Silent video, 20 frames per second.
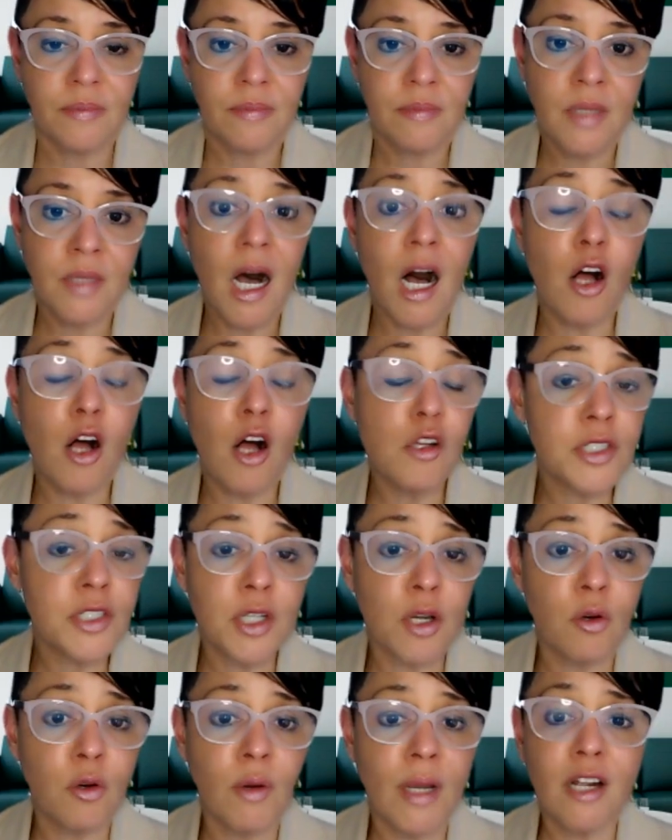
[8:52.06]

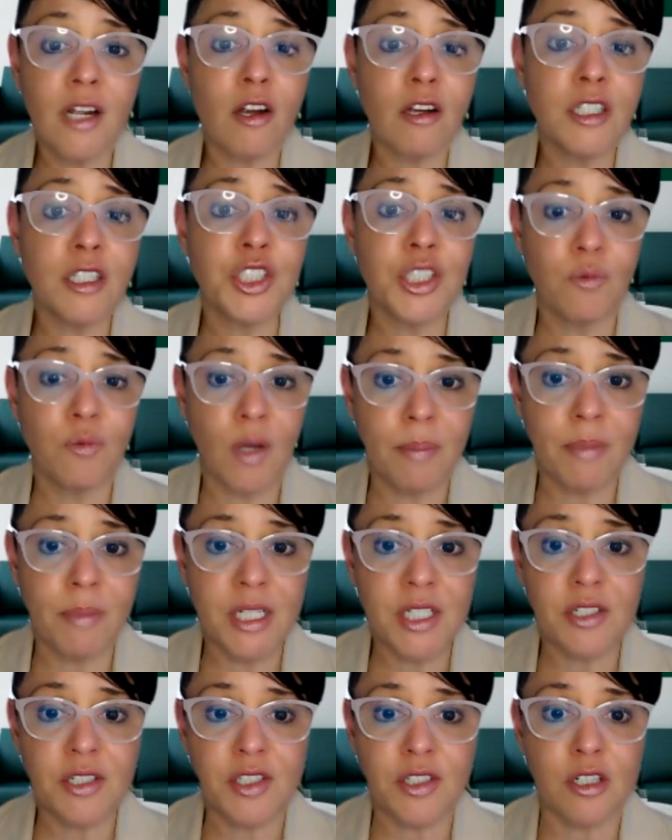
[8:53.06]
Also, encouraging women
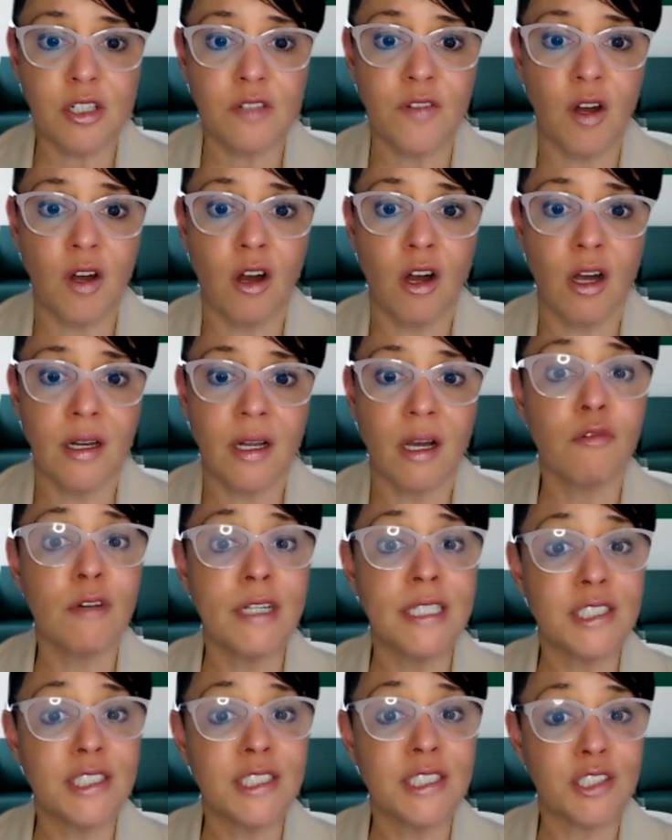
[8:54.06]
to serve on a
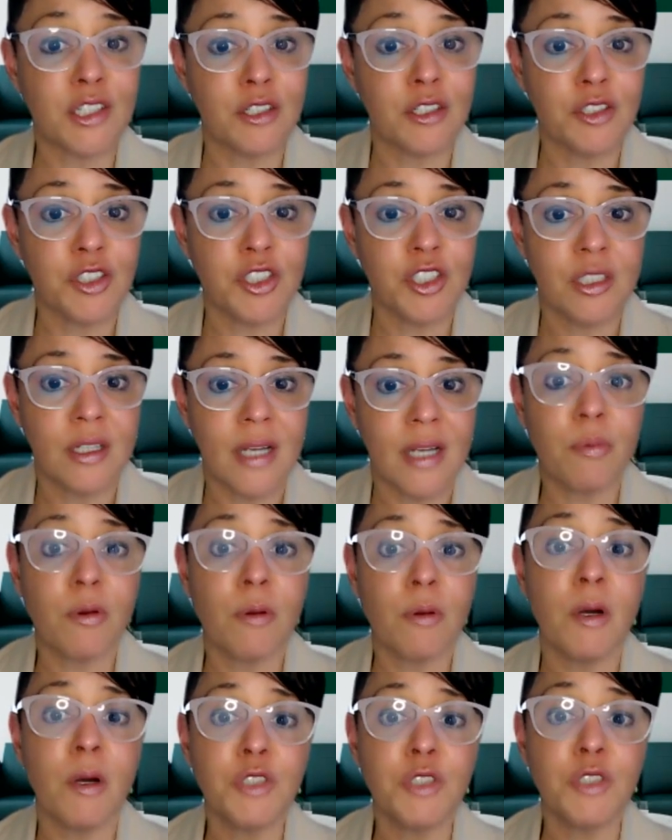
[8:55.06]
research and
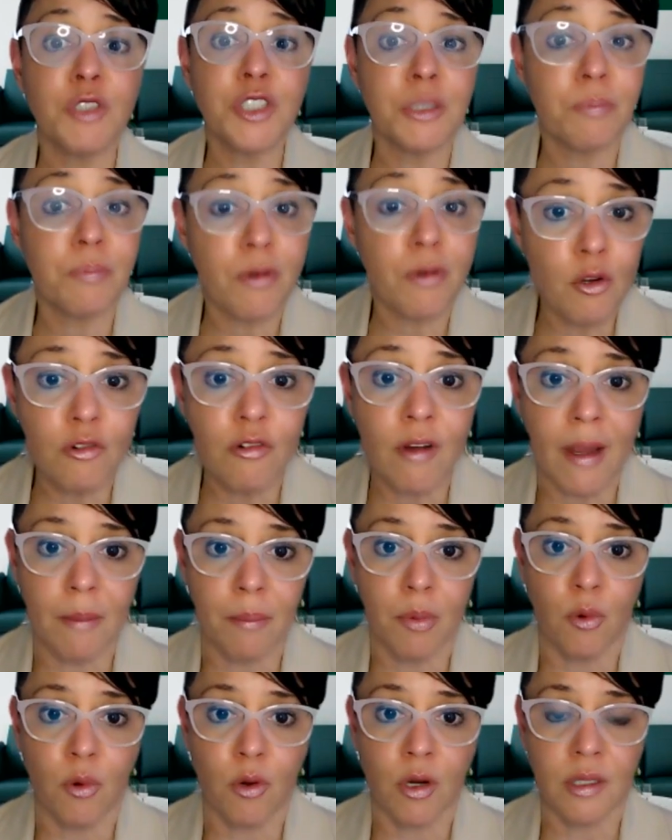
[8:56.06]
promotion program
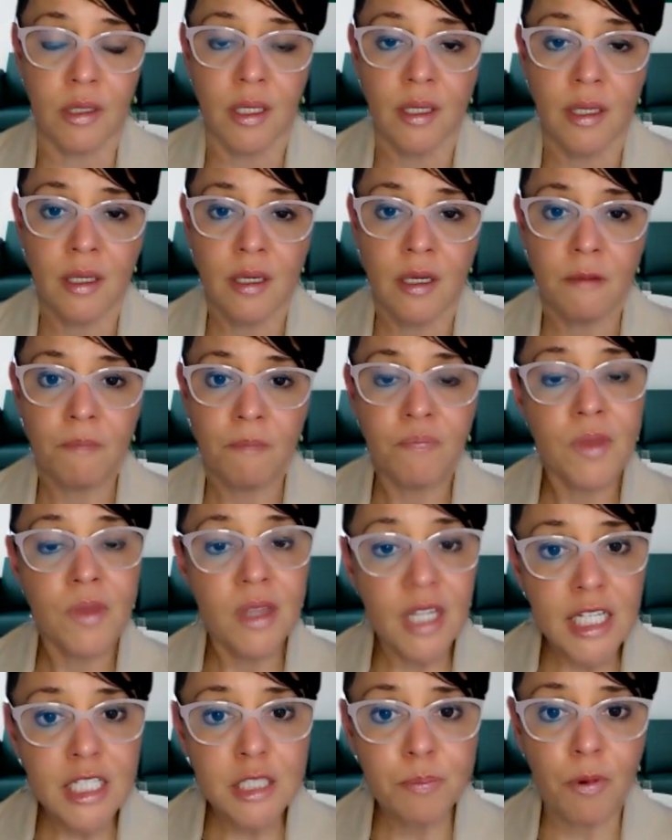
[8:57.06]
board.
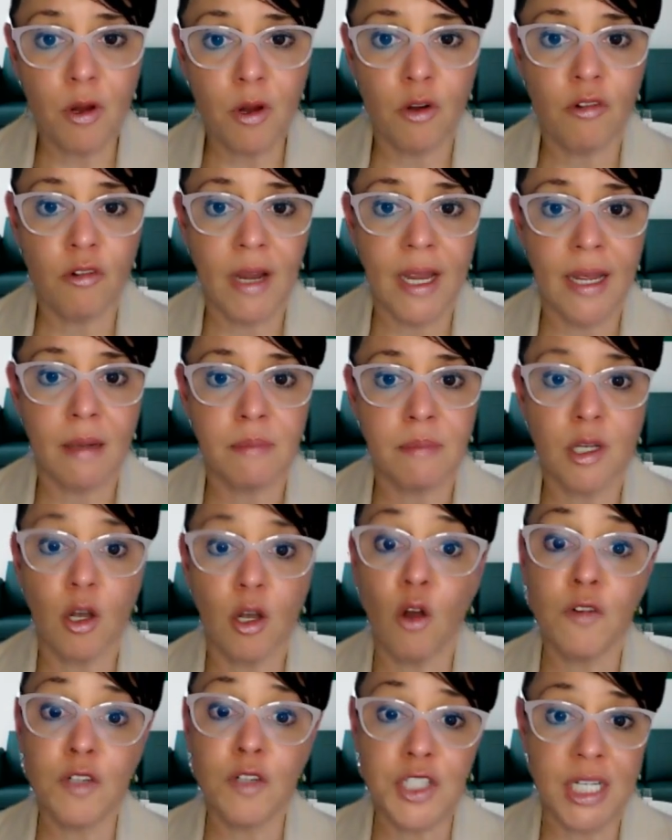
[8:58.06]
These programs,
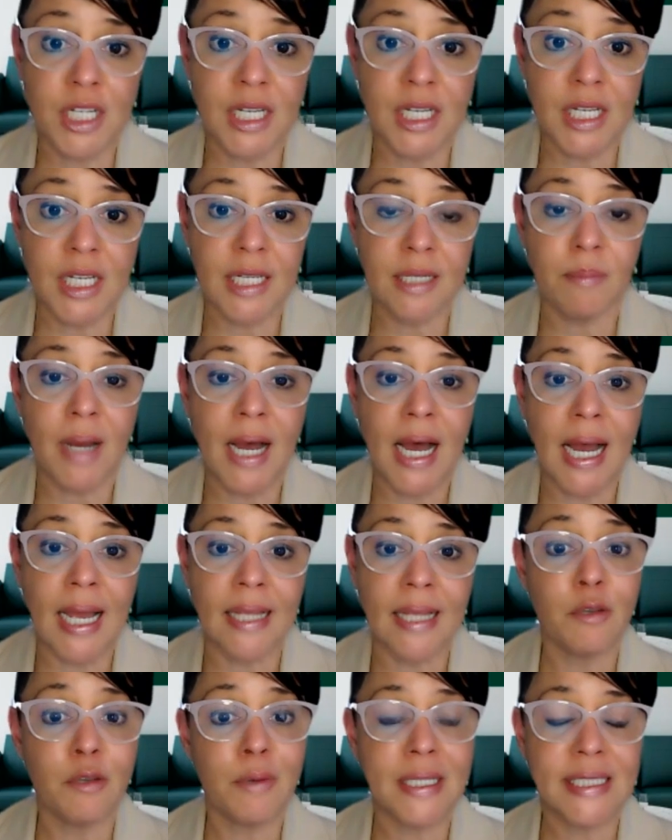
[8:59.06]
overseen
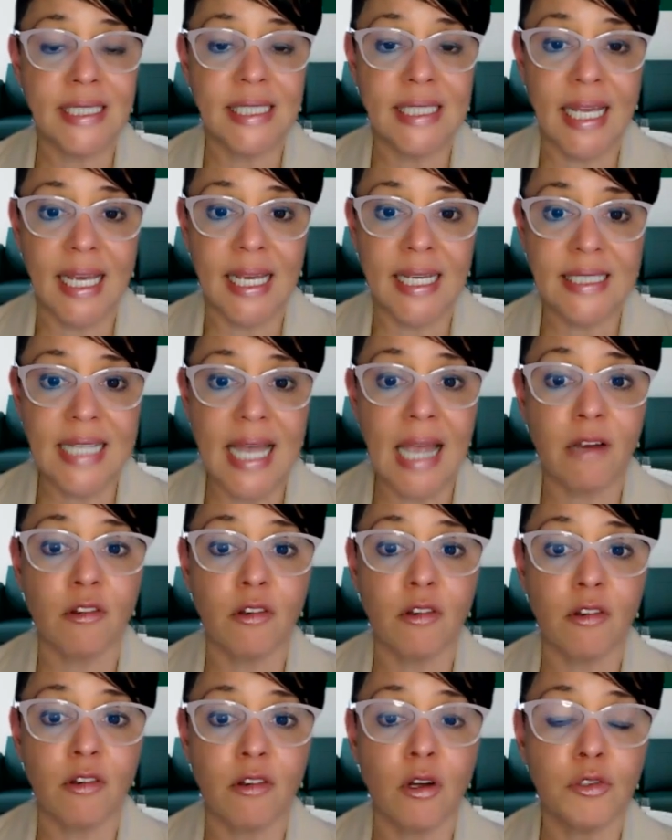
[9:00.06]
by USDA's
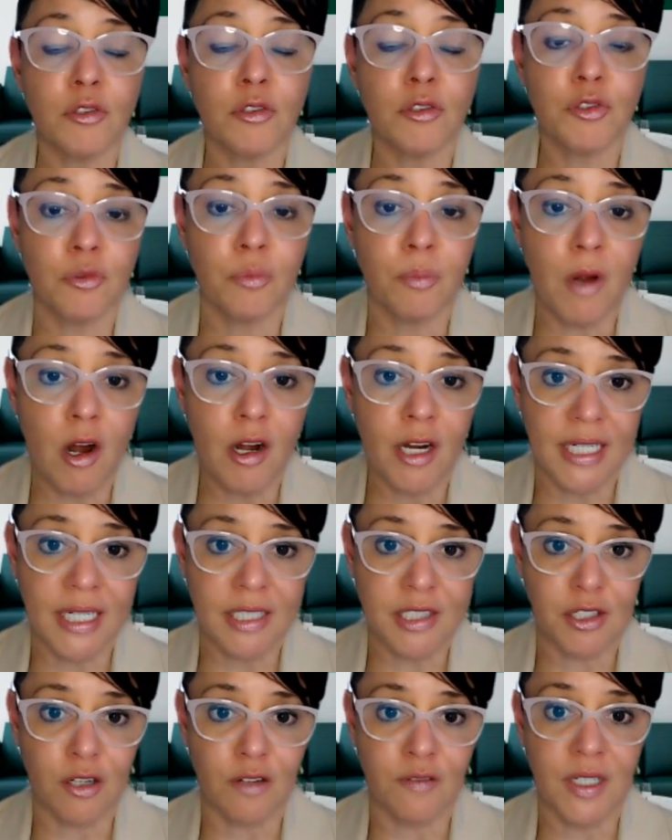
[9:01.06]
Agricultural Marketing
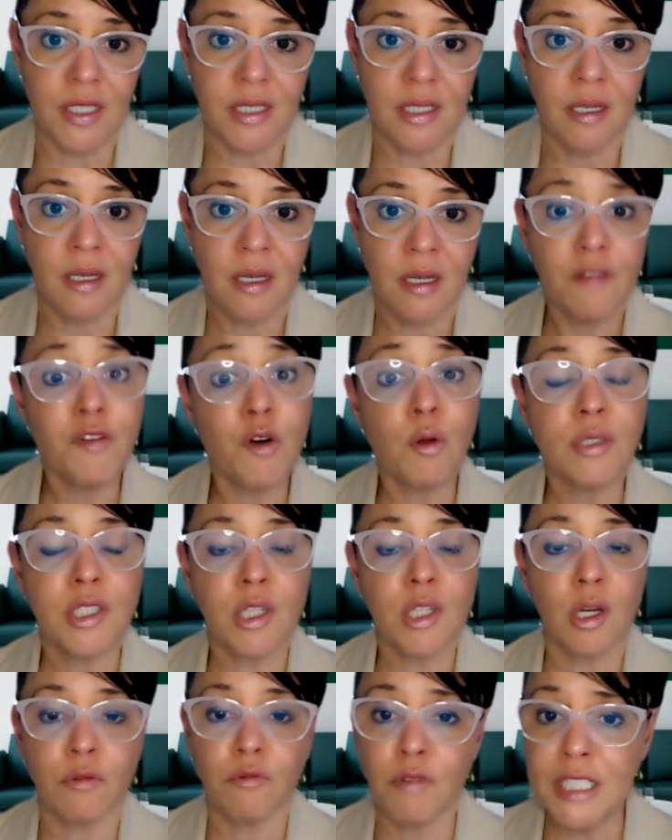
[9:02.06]
Service, focus
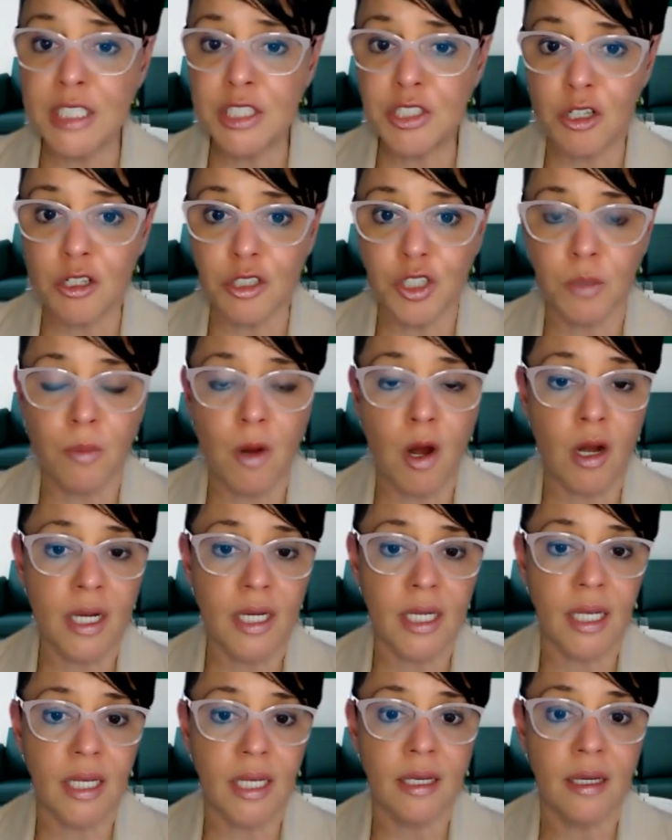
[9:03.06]
on research,
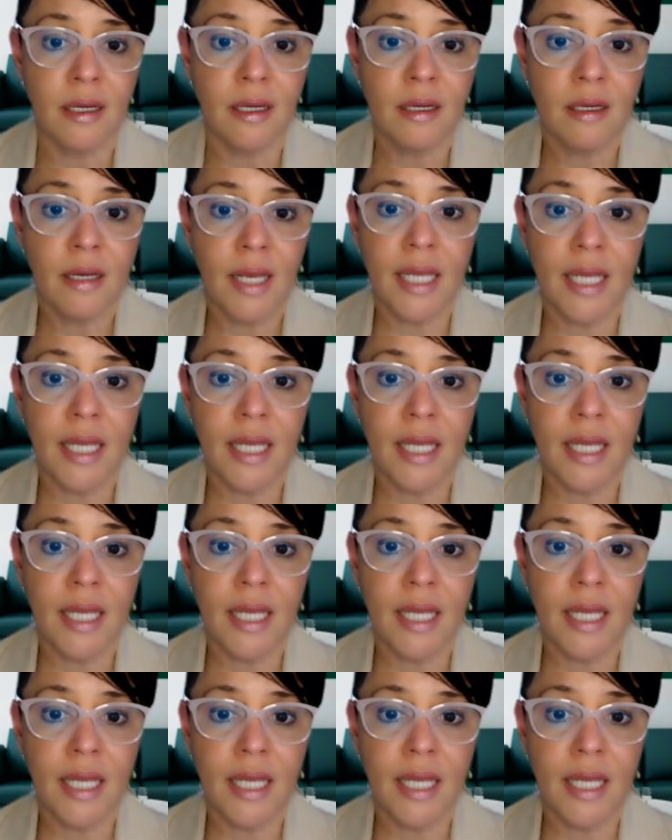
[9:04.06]
marketing, and